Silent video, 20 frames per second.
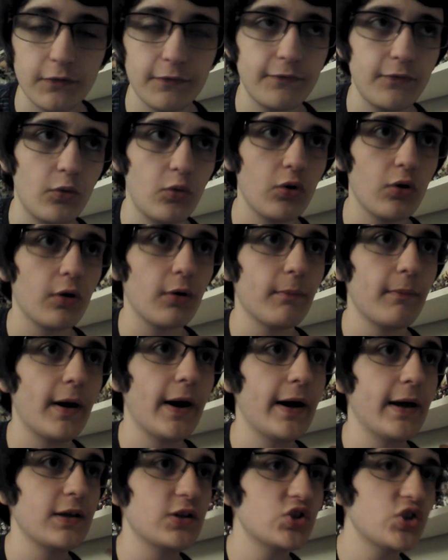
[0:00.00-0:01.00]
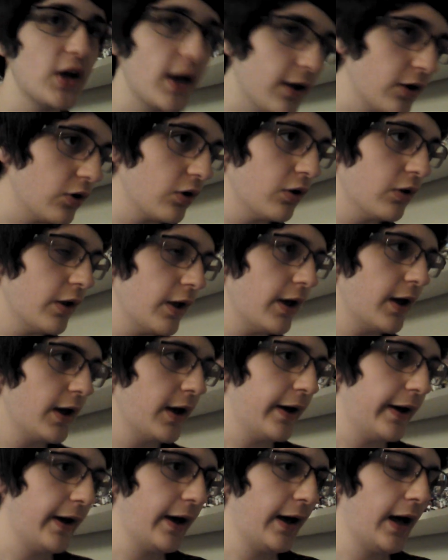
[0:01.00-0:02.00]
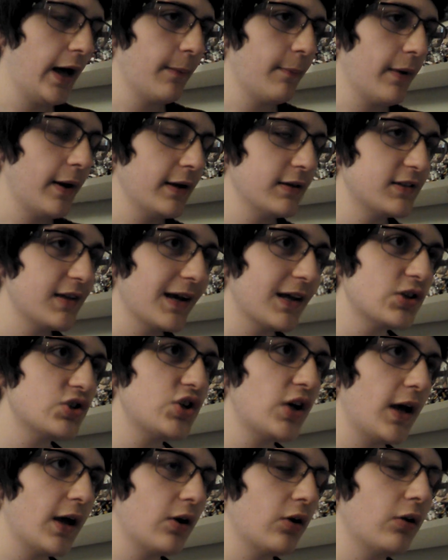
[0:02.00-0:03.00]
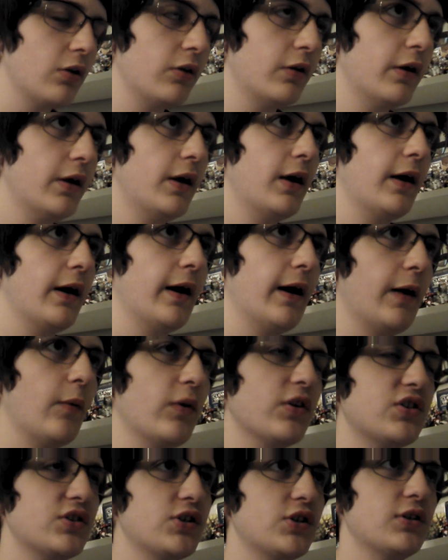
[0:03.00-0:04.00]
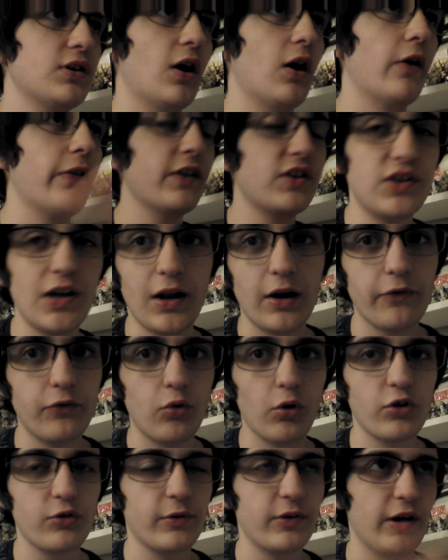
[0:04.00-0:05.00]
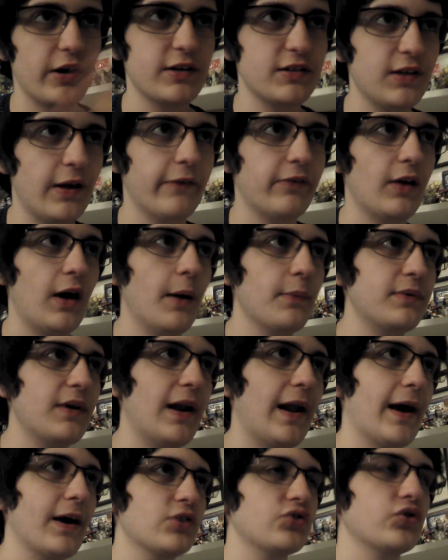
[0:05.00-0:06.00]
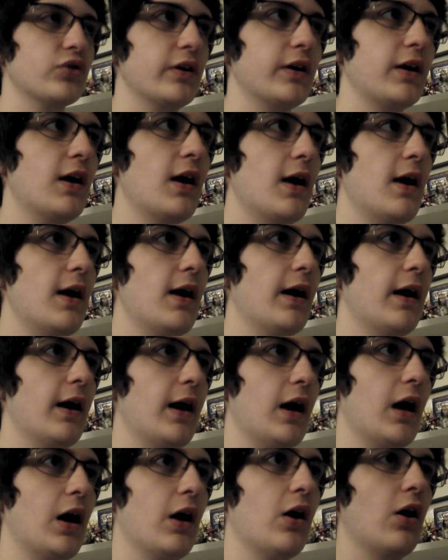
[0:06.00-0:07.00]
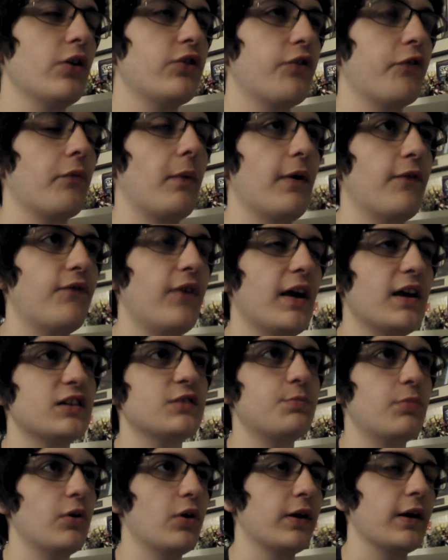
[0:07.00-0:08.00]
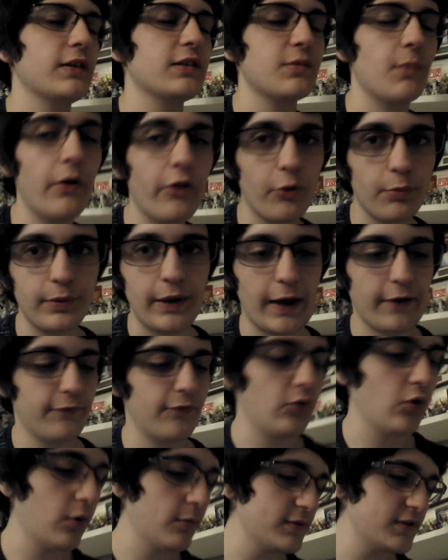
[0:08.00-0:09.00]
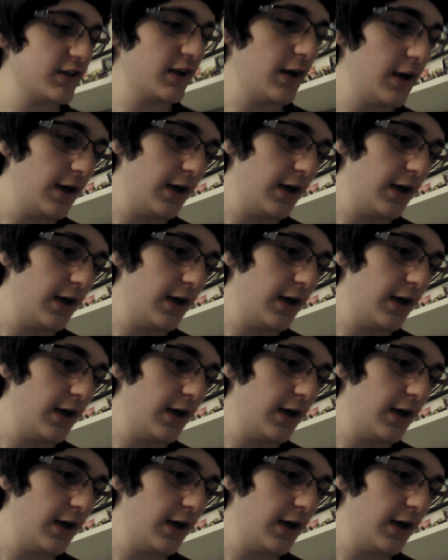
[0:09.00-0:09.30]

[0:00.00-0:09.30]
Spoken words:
for my channel, my second channel, which on this channel, of course, I still have to update actually. Also for my Facebook and some other platforms.